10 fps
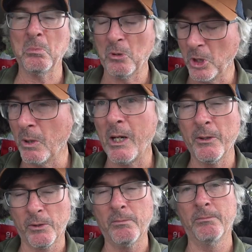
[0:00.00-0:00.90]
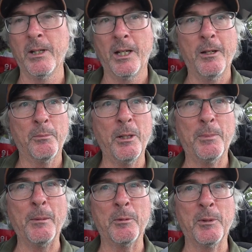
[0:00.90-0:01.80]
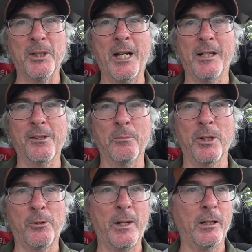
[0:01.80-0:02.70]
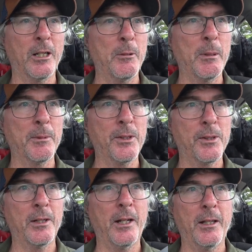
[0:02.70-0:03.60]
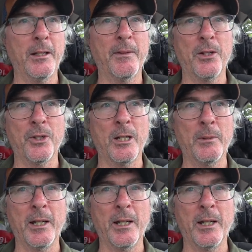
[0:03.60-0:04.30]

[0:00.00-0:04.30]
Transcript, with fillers: So I was pretty pumped about that because it brings back a lot of memories. I, I love that job.